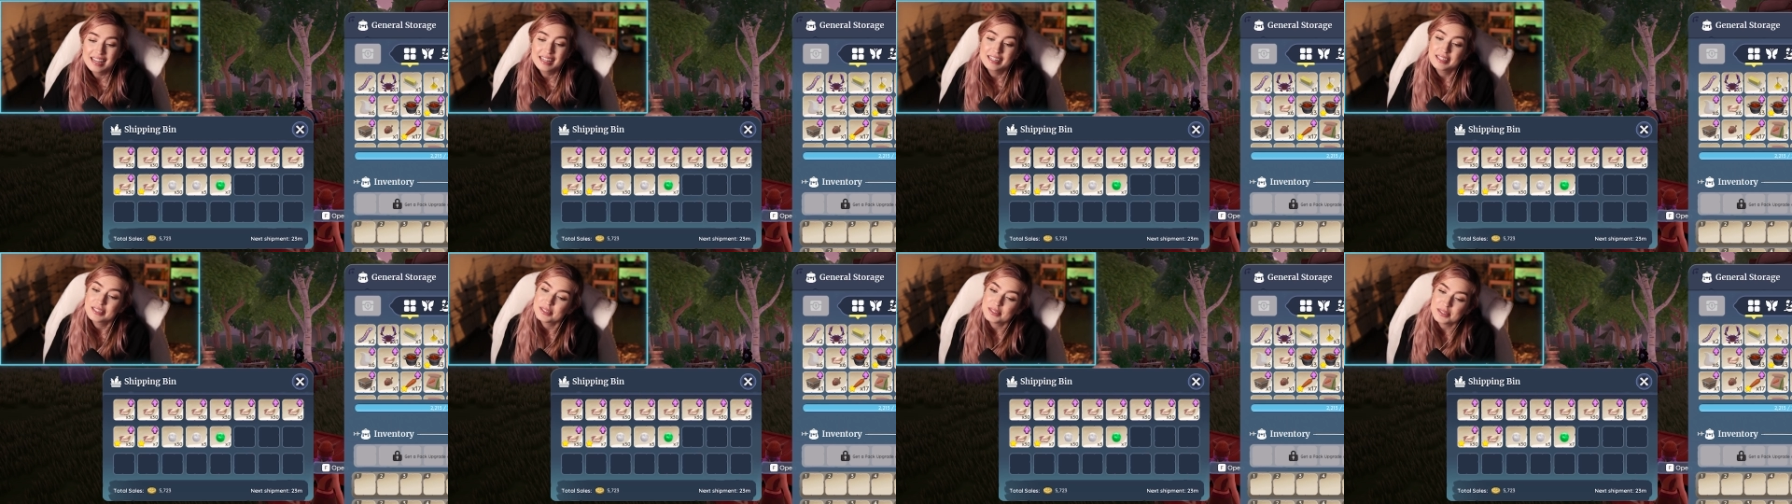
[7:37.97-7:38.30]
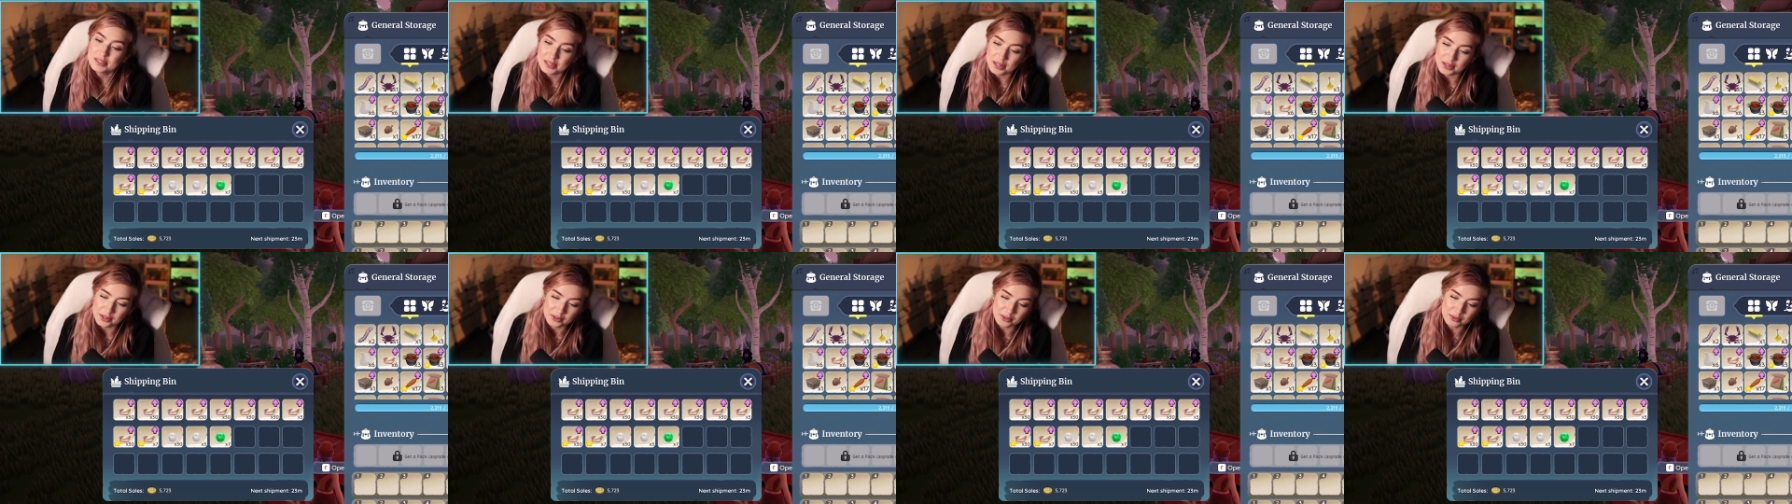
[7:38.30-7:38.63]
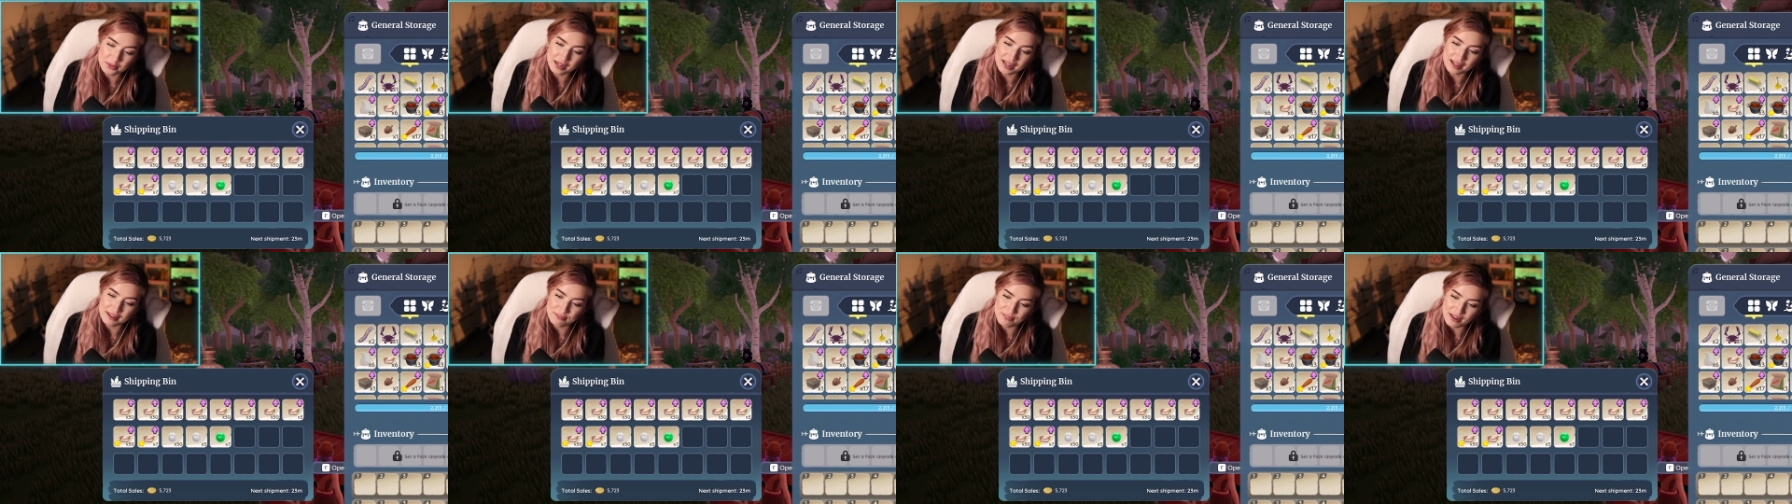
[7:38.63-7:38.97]
so
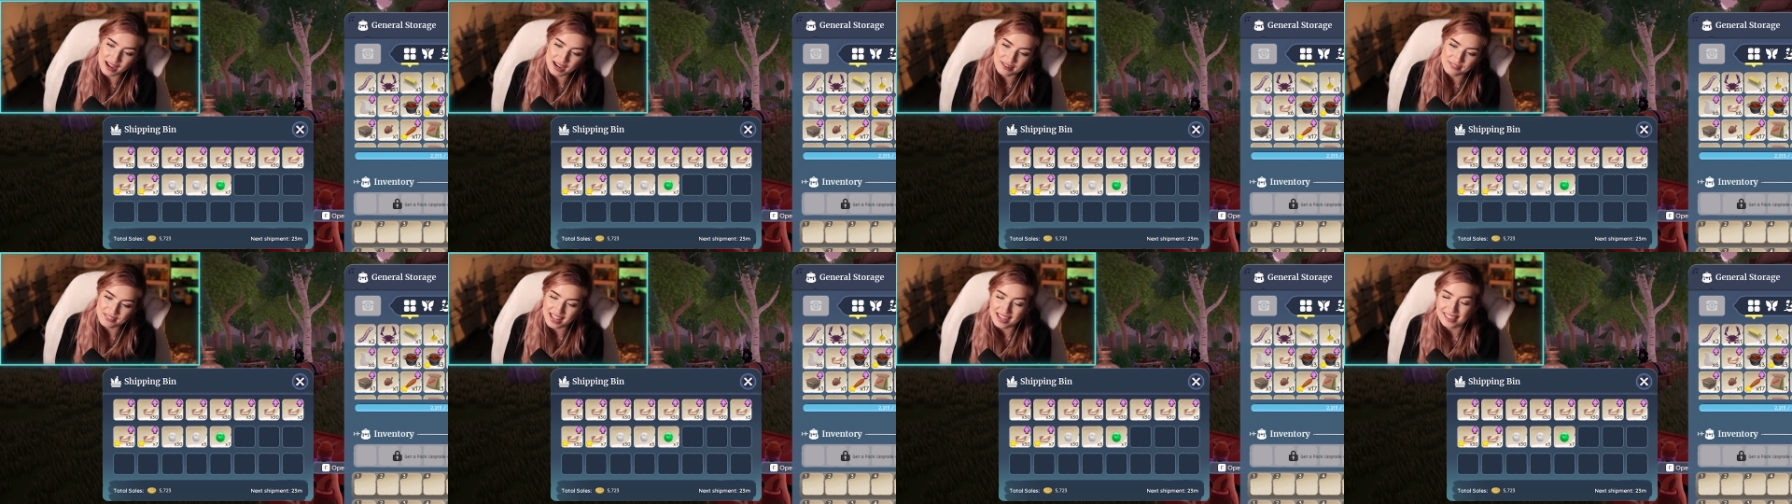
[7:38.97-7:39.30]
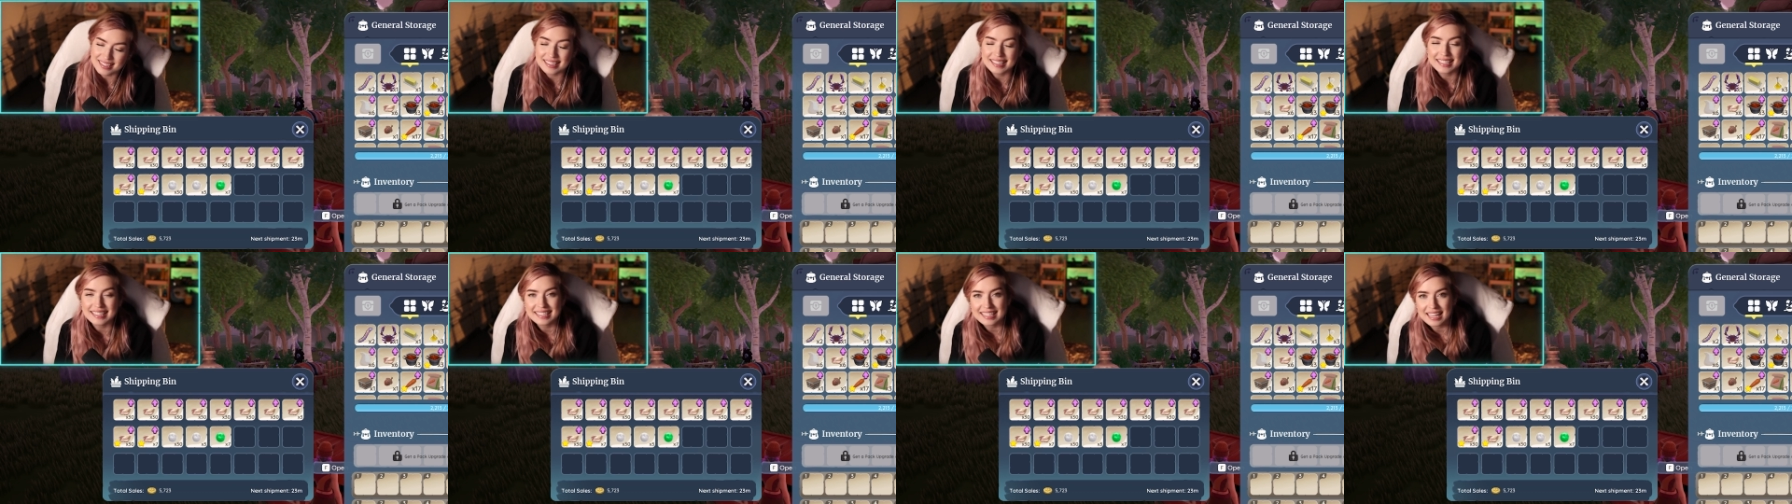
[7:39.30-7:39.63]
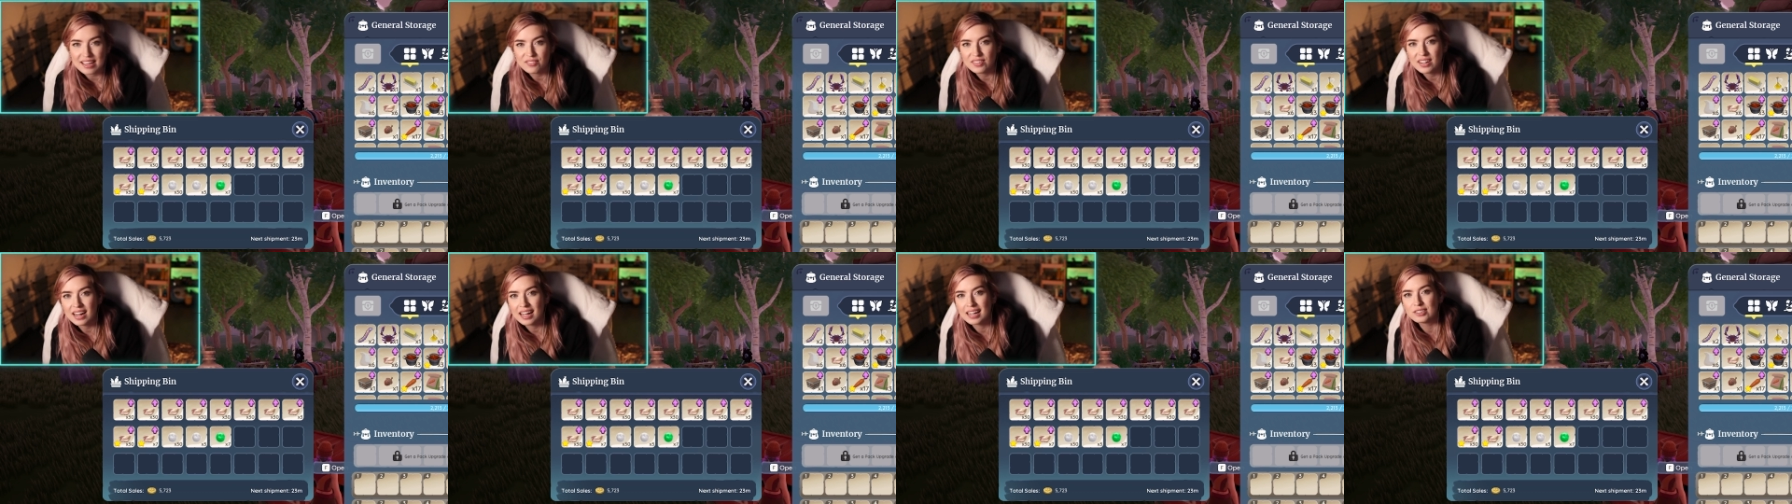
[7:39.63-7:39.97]

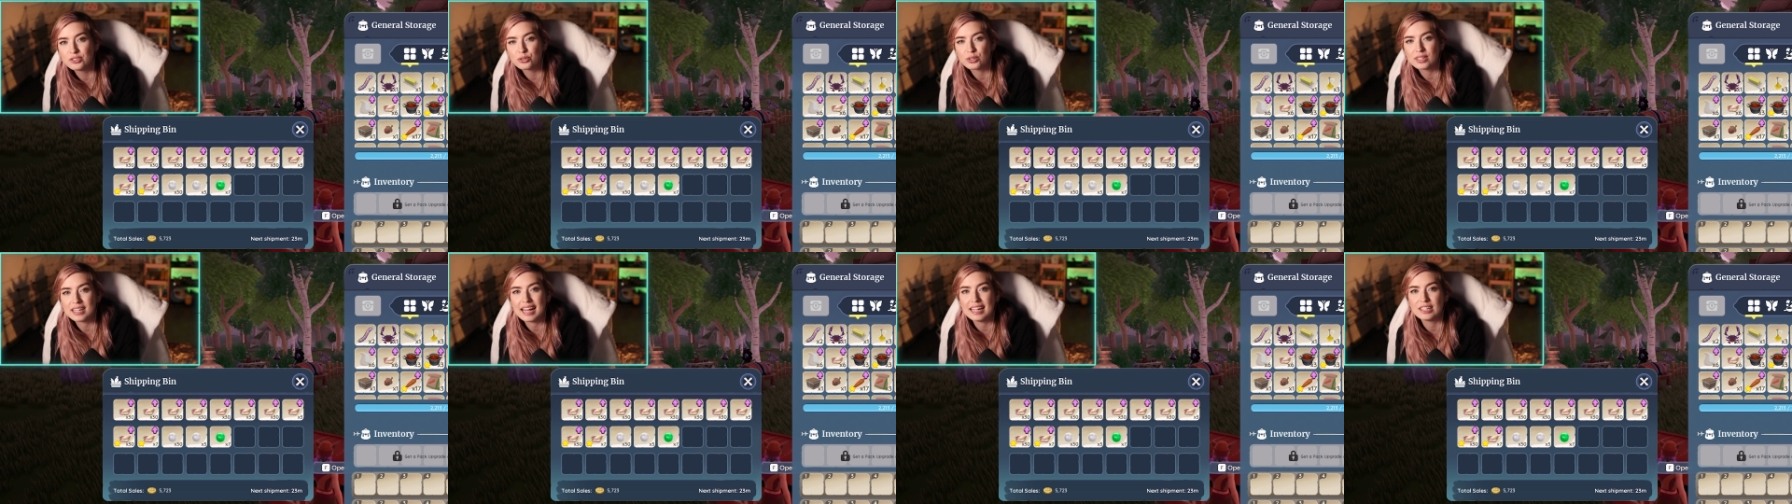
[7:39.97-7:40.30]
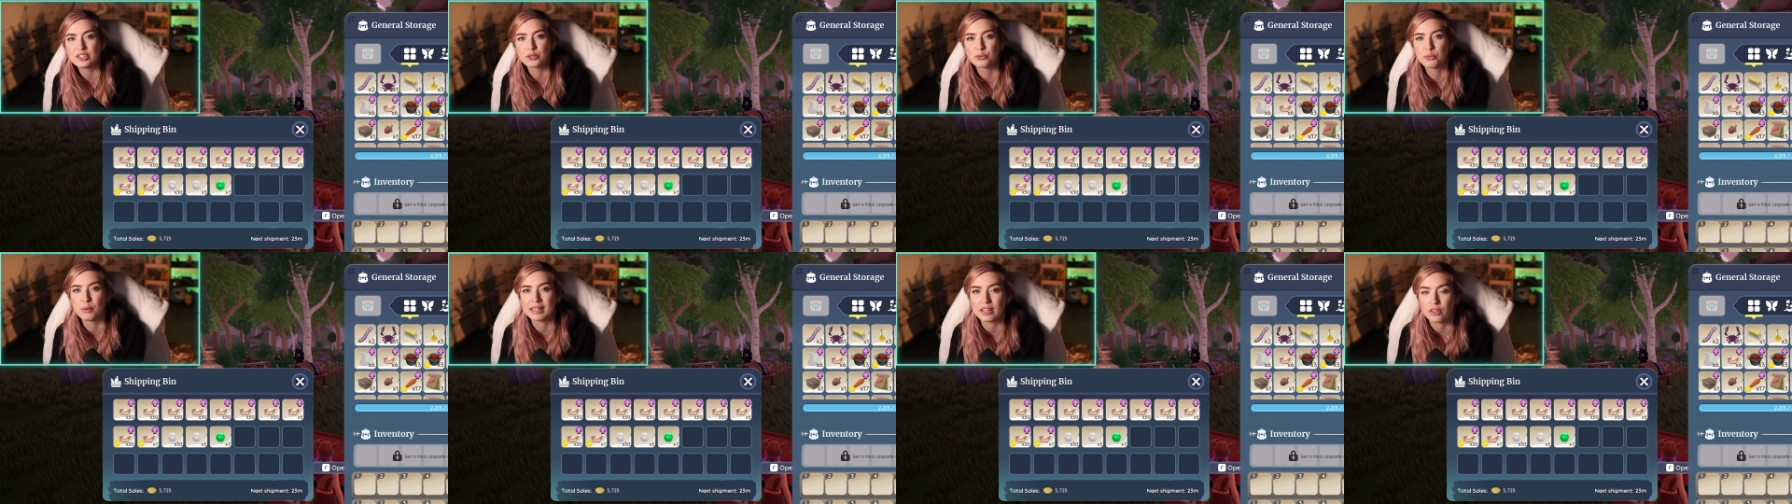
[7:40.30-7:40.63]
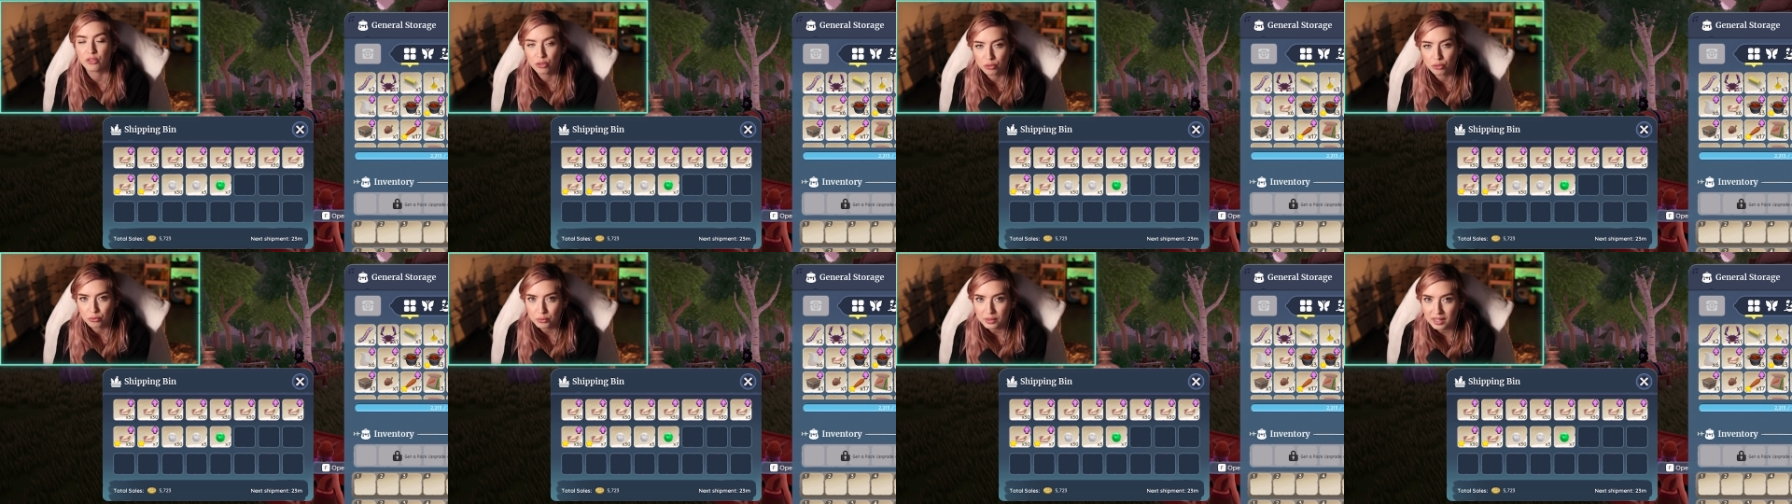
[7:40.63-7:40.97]

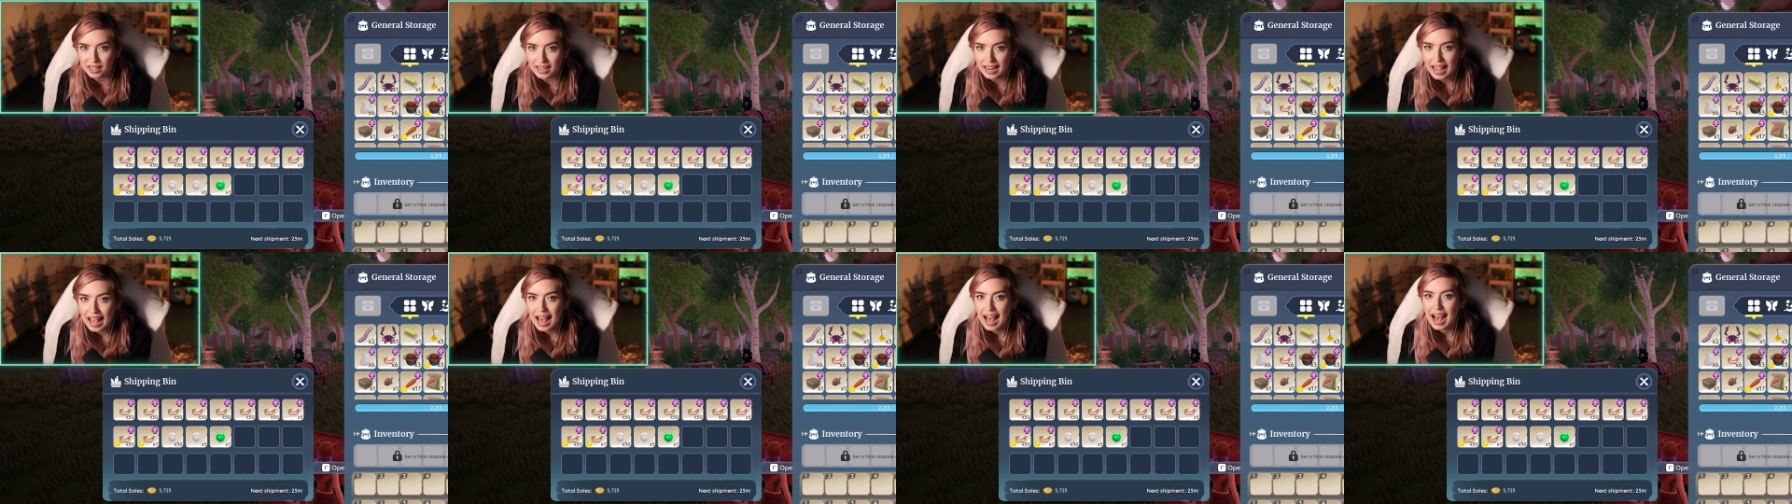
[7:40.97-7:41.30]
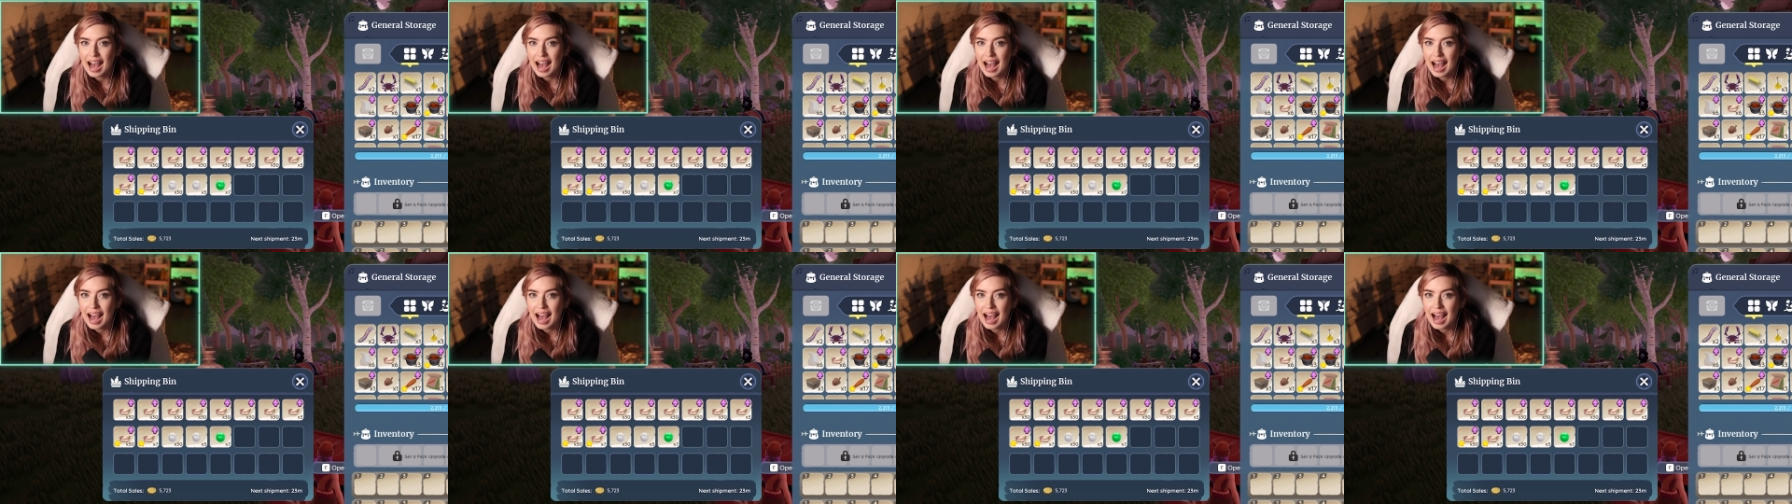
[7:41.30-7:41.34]
5,723.